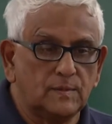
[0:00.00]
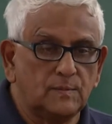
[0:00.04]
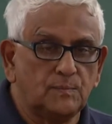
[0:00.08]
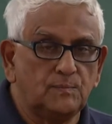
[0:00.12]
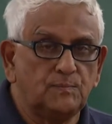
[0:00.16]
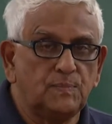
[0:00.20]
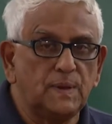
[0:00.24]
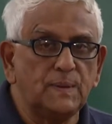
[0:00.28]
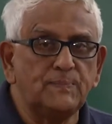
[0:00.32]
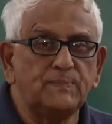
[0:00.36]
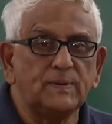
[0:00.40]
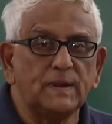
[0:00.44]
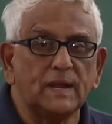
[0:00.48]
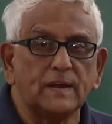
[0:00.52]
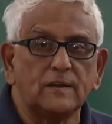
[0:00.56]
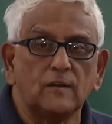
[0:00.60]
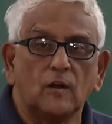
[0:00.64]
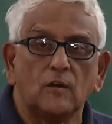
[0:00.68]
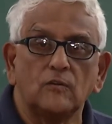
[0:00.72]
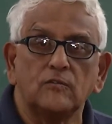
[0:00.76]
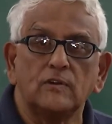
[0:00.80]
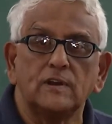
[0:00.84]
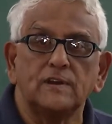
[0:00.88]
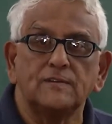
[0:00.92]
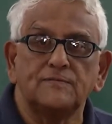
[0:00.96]
People had
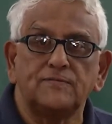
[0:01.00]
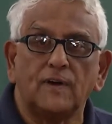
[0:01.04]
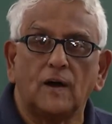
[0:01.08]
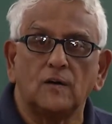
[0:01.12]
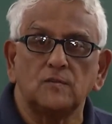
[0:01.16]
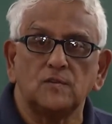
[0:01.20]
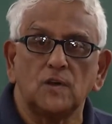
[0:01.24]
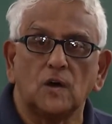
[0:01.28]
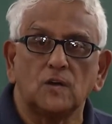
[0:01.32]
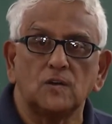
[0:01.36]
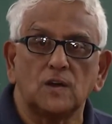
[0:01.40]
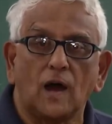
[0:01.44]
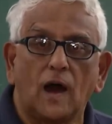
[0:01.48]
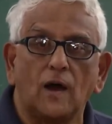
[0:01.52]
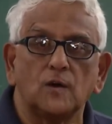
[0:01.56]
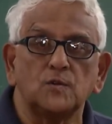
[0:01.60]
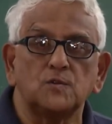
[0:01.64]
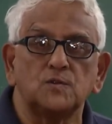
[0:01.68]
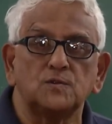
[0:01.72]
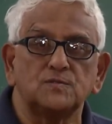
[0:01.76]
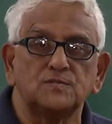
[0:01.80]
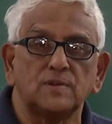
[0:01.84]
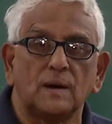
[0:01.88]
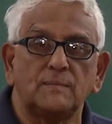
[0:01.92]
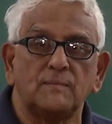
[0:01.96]
already found out how
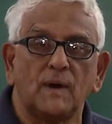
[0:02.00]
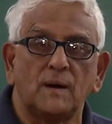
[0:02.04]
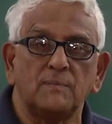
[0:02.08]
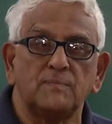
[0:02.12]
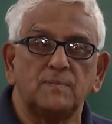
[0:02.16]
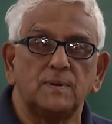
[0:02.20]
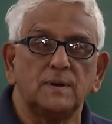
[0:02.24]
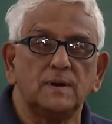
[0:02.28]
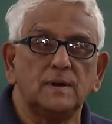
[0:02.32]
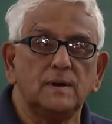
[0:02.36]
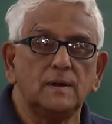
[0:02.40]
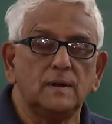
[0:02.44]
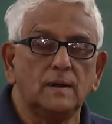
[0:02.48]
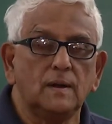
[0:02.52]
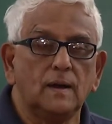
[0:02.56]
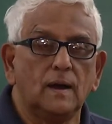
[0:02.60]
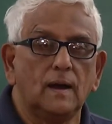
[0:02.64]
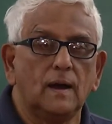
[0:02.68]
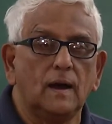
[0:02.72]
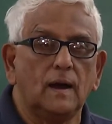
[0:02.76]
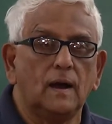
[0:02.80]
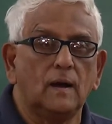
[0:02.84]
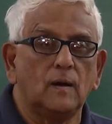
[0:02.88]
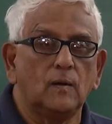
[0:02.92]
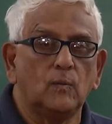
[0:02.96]
to sum up
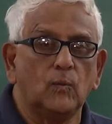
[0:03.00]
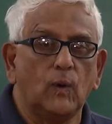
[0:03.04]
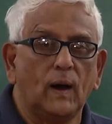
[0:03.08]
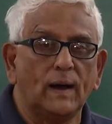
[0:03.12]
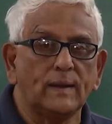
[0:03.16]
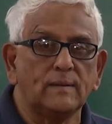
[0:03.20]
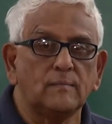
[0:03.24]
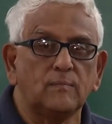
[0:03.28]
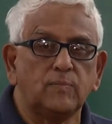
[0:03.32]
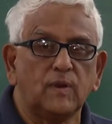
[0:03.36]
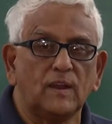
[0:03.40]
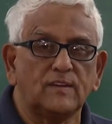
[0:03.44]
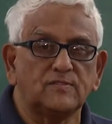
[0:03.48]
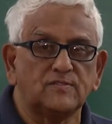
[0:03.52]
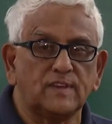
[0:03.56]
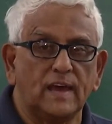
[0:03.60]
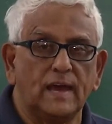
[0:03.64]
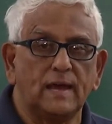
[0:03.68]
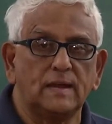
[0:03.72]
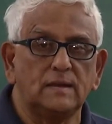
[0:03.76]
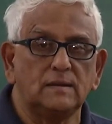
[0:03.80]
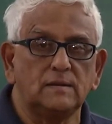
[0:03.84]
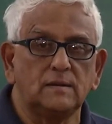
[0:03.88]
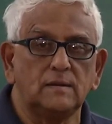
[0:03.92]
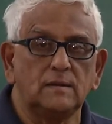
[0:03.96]
1 plus
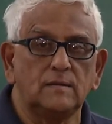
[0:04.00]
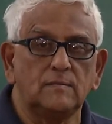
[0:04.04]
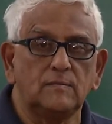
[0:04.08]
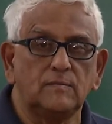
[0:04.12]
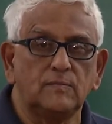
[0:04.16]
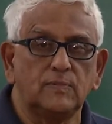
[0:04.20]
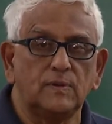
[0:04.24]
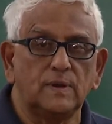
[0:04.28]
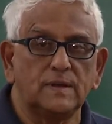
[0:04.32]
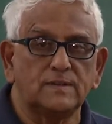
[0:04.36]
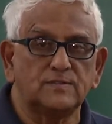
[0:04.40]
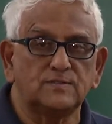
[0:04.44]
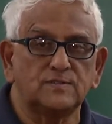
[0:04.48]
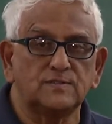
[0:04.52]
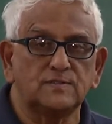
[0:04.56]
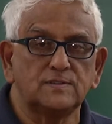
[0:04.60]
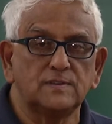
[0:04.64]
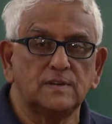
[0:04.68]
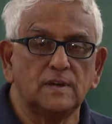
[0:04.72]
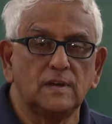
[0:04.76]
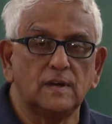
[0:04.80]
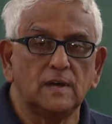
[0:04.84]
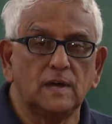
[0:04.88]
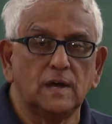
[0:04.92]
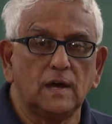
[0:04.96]
n plus
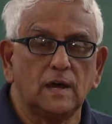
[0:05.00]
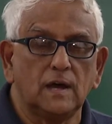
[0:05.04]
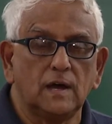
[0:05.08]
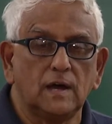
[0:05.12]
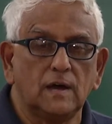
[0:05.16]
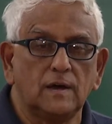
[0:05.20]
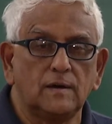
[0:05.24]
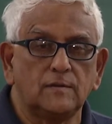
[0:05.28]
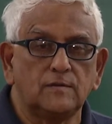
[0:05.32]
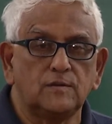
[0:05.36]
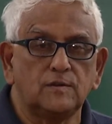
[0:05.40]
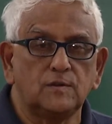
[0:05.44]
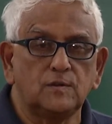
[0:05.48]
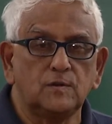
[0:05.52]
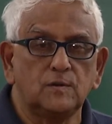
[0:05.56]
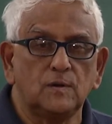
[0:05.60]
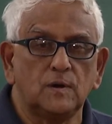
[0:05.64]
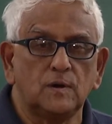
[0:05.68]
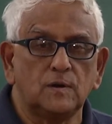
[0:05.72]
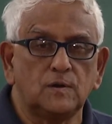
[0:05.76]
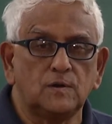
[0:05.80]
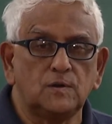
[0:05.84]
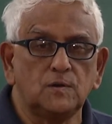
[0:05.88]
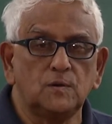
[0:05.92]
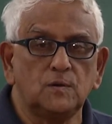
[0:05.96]
1
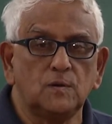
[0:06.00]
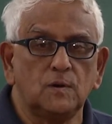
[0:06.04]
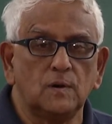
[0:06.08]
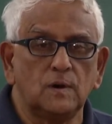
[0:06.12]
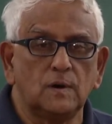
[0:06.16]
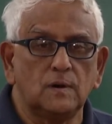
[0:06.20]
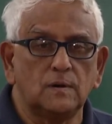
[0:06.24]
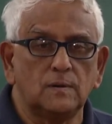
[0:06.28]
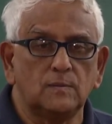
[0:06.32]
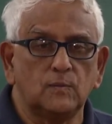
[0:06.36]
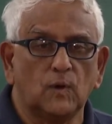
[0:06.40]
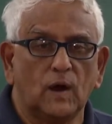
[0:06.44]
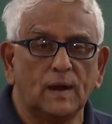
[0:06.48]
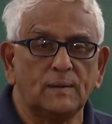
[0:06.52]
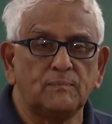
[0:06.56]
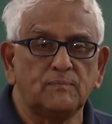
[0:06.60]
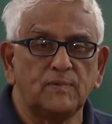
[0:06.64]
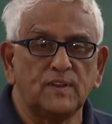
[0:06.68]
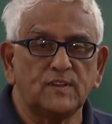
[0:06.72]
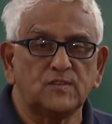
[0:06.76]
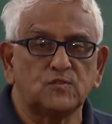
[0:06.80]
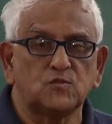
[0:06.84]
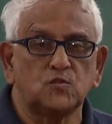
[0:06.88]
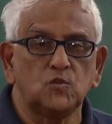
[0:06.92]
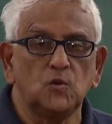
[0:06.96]

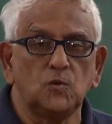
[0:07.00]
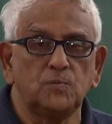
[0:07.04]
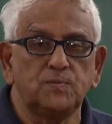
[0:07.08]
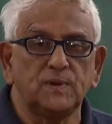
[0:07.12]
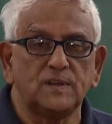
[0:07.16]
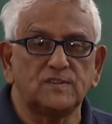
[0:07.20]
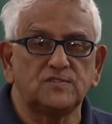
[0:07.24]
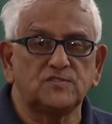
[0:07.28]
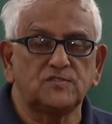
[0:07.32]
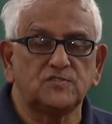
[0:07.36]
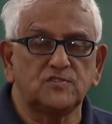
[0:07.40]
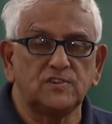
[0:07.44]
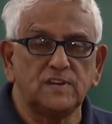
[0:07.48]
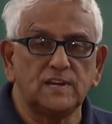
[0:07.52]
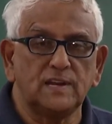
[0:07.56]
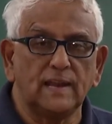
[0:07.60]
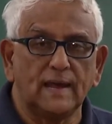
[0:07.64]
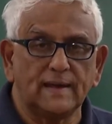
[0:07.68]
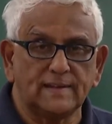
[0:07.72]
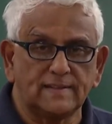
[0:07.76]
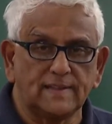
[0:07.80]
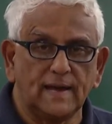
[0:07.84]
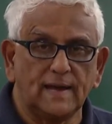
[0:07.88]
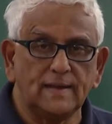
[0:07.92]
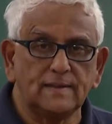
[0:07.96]
plus 2 plus 3
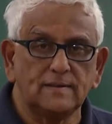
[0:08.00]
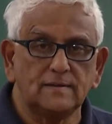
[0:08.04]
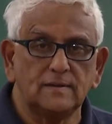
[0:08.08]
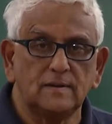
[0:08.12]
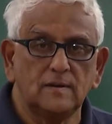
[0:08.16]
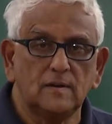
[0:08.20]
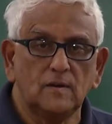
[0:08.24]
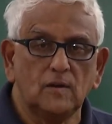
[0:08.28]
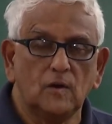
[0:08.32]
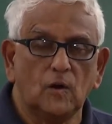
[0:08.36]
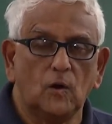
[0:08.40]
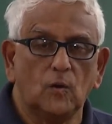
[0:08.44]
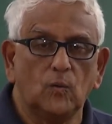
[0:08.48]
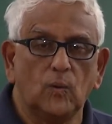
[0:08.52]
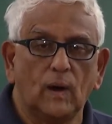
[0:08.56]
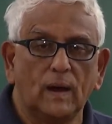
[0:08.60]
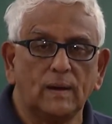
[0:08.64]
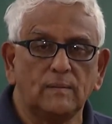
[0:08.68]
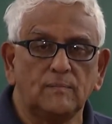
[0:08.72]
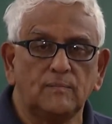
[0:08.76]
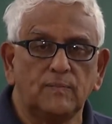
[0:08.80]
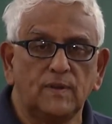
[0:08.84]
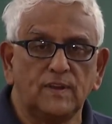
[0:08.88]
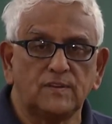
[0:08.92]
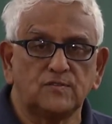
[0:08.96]
like that, or
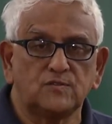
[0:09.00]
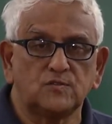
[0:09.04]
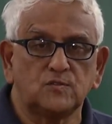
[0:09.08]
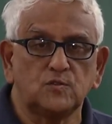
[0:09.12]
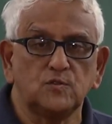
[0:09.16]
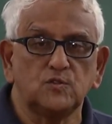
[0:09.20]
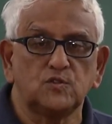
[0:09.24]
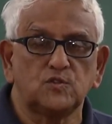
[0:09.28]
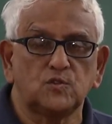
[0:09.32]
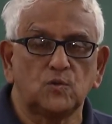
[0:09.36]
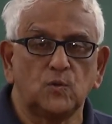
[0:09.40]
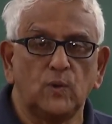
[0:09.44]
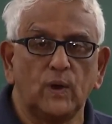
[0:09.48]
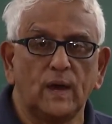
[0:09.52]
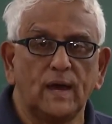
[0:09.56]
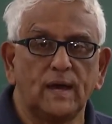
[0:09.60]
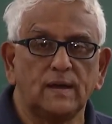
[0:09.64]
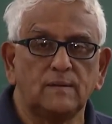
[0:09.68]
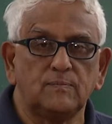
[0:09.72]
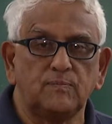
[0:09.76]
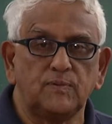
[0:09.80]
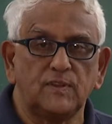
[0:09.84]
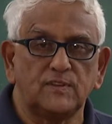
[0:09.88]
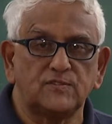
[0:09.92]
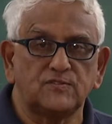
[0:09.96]
1 plus 2
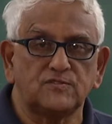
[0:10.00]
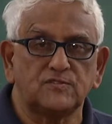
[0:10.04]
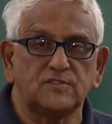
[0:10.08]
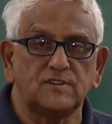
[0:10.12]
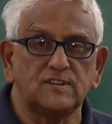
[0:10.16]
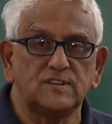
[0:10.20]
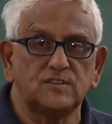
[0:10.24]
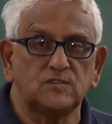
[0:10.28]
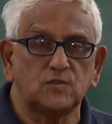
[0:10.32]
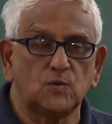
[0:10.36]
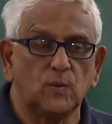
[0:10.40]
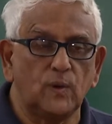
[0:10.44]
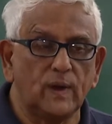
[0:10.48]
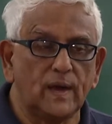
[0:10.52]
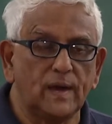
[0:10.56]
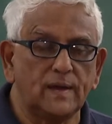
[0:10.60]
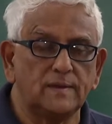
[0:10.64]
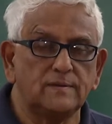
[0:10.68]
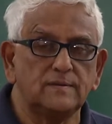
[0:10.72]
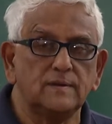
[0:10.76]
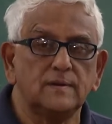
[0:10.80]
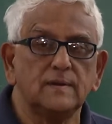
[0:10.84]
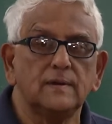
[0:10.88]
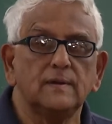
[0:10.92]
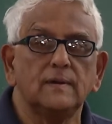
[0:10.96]
squared plus 3
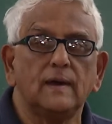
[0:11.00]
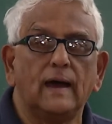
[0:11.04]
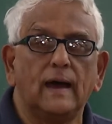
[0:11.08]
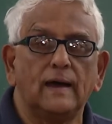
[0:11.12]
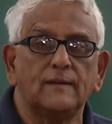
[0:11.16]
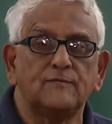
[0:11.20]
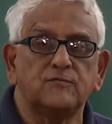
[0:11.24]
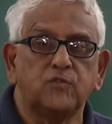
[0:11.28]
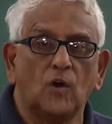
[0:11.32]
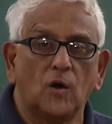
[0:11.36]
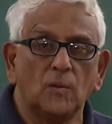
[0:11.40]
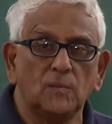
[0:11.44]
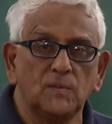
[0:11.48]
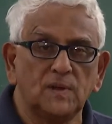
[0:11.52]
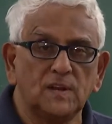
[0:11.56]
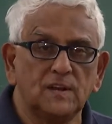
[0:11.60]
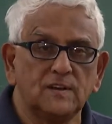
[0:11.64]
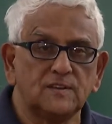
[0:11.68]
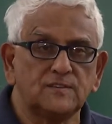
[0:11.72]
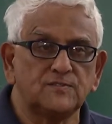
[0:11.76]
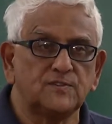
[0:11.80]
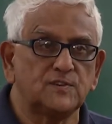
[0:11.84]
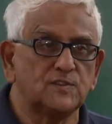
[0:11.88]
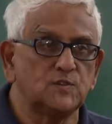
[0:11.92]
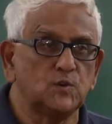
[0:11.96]
squared, and
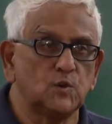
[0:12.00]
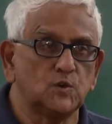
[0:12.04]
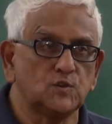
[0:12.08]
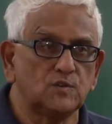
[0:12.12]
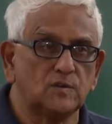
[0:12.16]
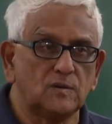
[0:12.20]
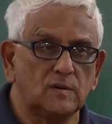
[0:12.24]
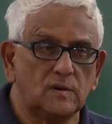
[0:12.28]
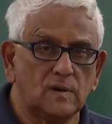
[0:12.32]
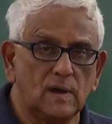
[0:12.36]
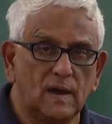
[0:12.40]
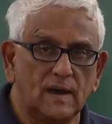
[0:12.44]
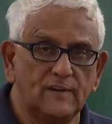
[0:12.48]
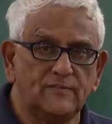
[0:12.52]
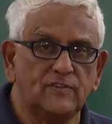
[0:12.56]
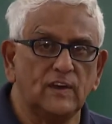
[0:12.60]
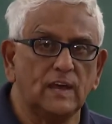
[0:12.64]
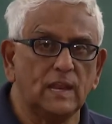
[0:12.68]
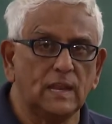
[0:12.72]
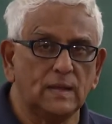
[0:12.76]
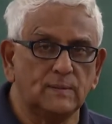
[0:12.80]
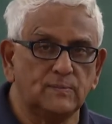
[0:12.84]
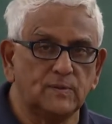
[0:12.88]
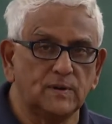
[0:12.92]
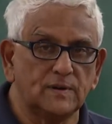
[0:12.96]
formulas for those are
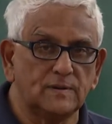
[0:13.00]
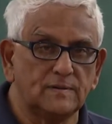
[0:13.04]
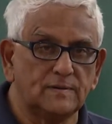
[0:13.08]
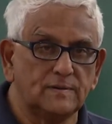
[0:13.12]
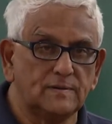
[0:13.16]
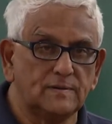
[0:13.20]
available.